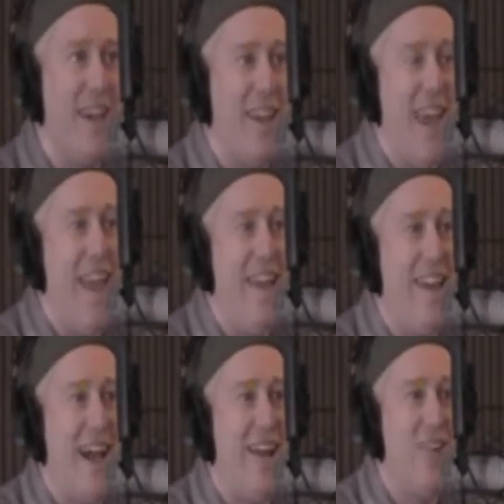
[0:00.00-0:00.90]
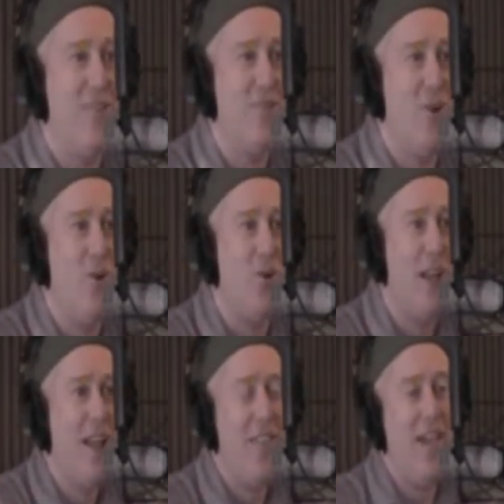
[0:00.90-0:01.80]
like 80, 90 years old
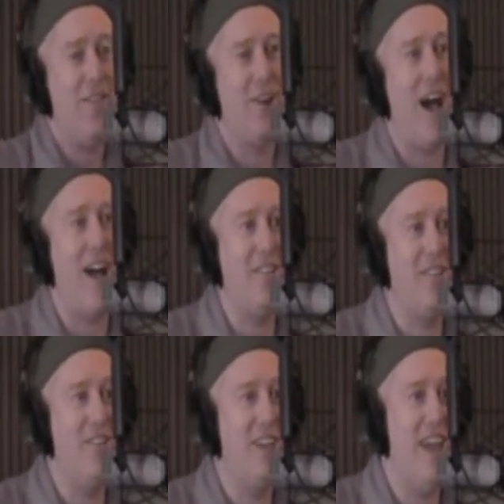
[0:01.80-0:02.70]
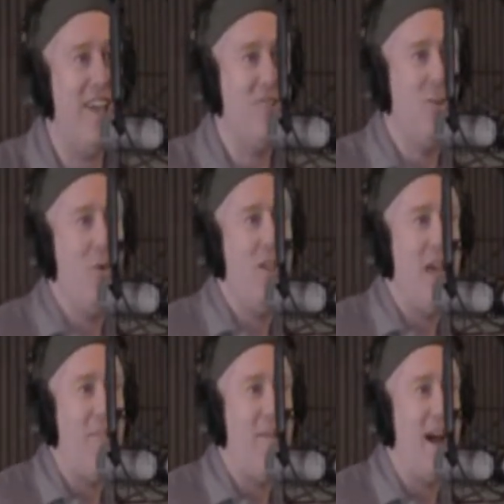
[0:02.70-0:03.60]
they had their oxygen tanks, the willing
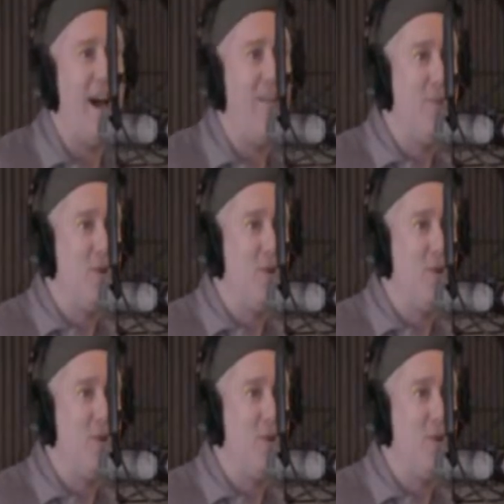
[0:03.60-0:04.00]
that behind them.